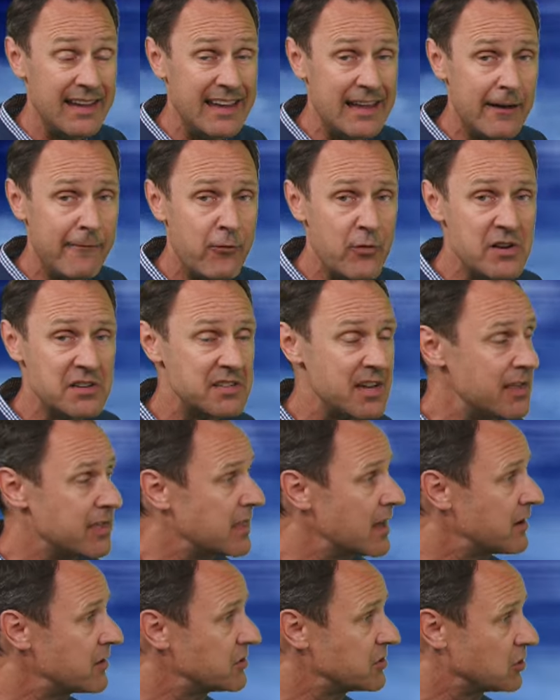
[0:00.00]
If we see
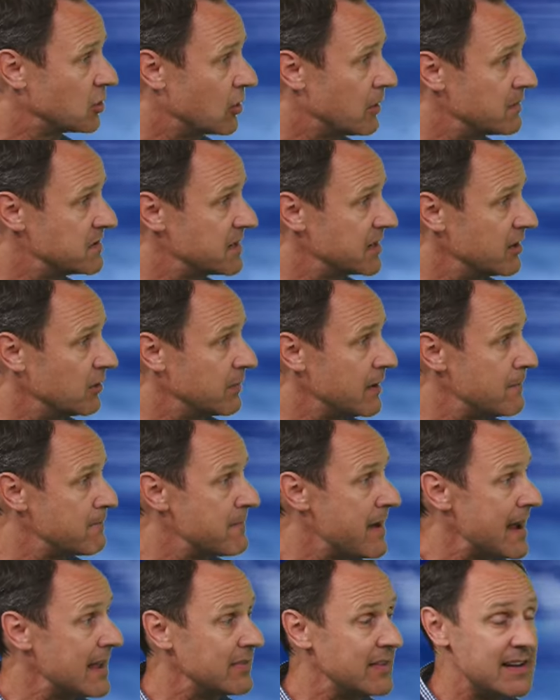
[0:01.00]
thunderstorms, it'll be
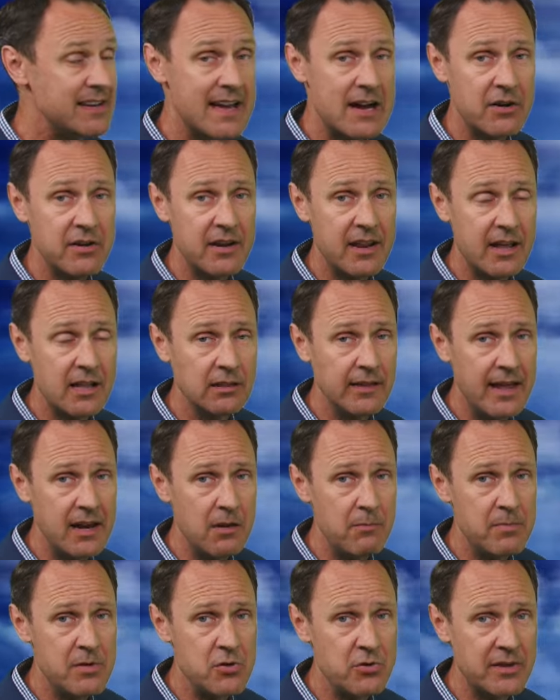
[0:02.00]
mainly down into Glen
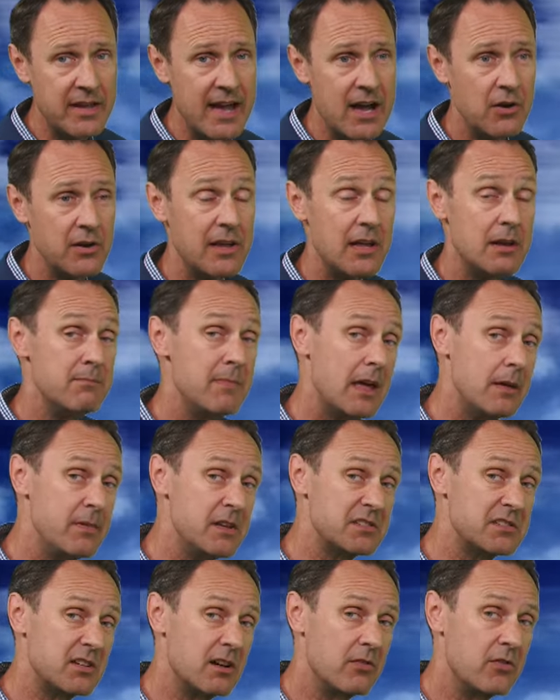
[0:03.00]
and Butte County and
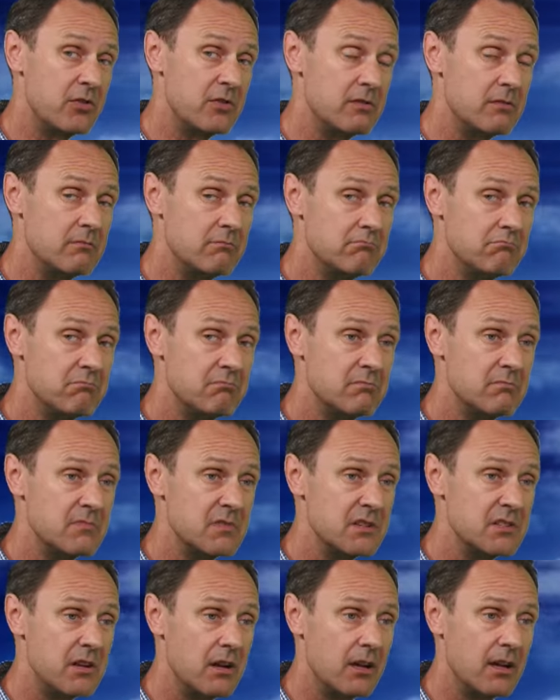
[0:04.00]
maybe southern
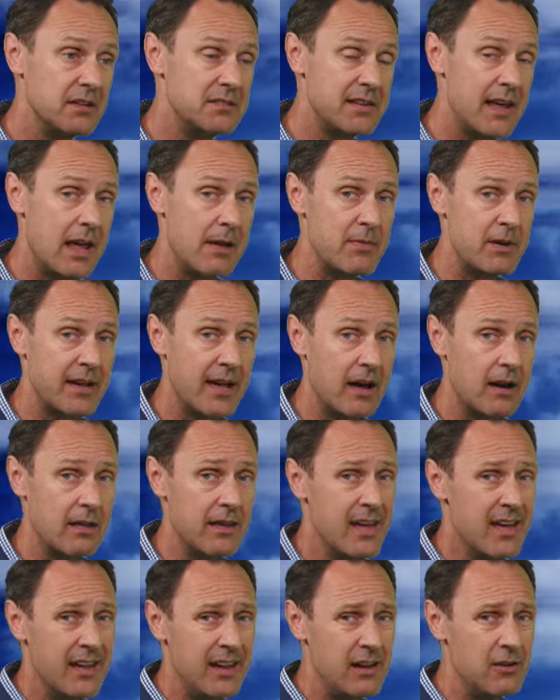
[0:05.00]
Tehama County.